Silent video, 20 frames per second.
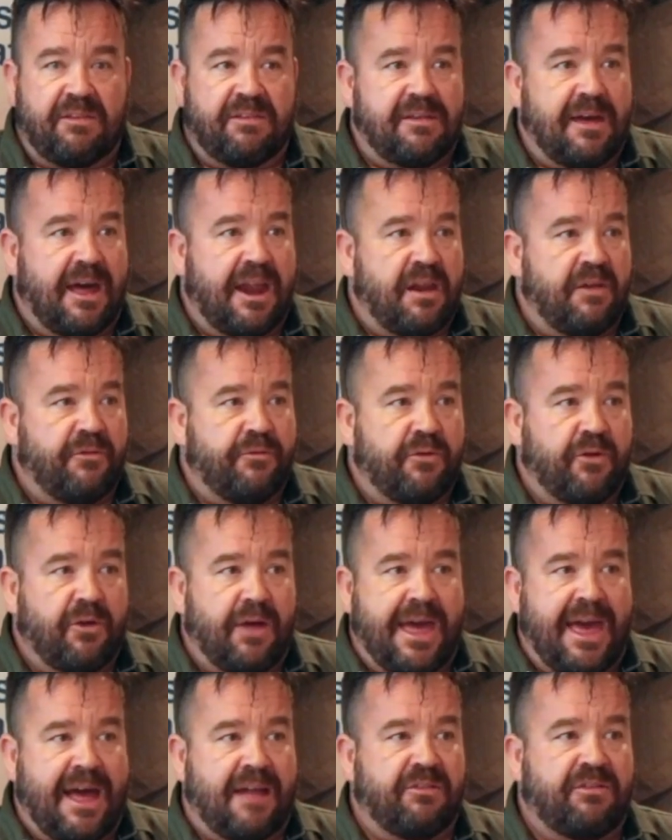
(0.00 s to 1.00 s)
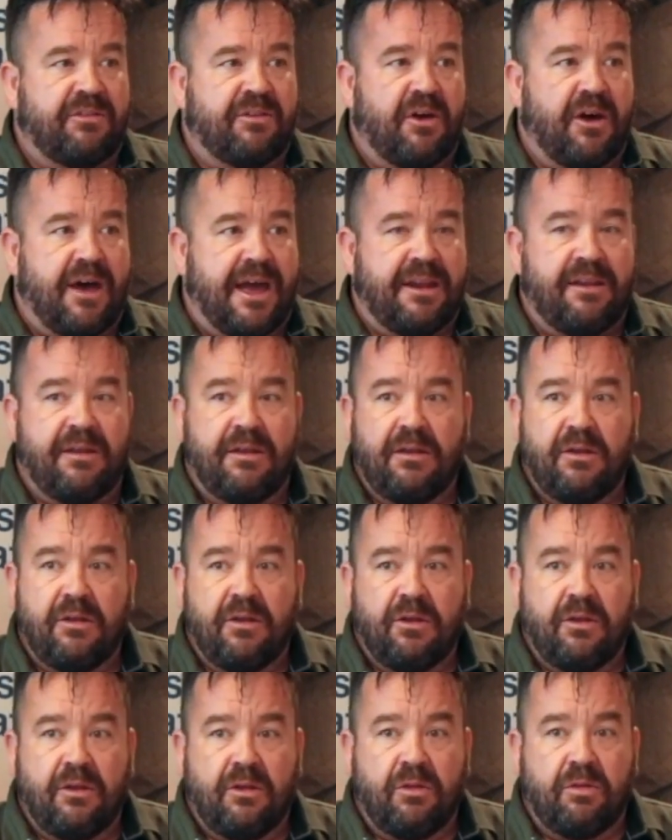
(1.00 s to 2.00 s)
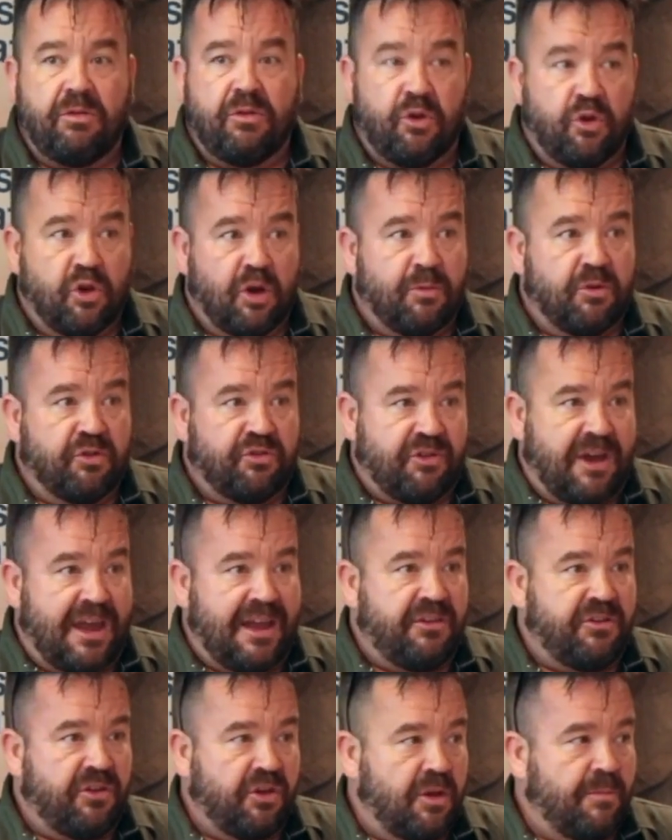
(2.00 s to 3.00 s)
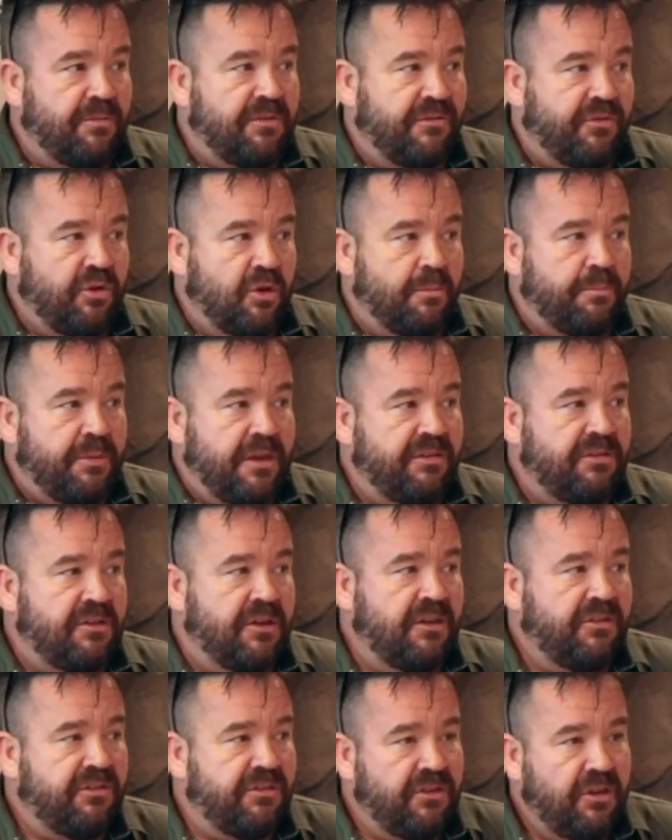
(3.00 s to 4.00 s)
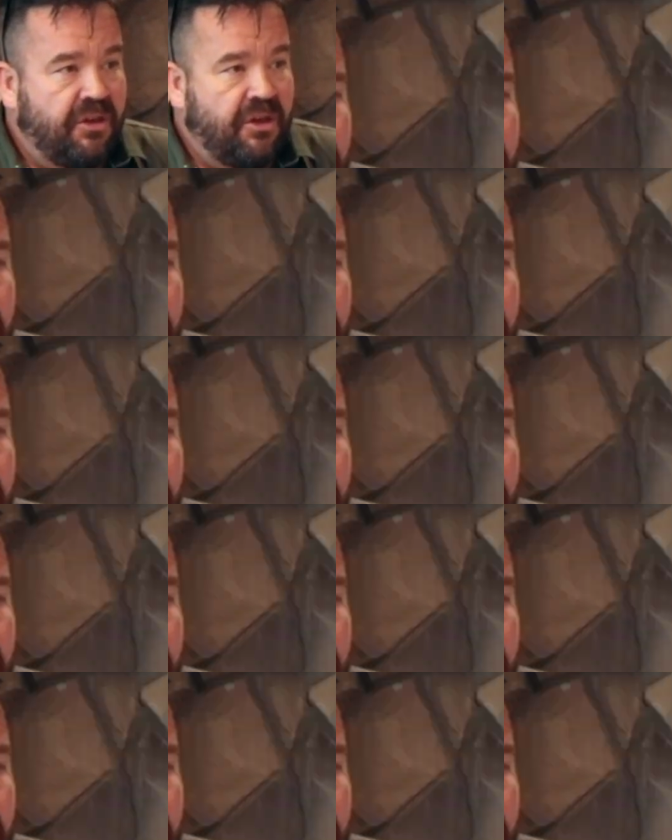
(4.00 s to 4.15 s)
are starting to fall outside the normal trade terms of your business,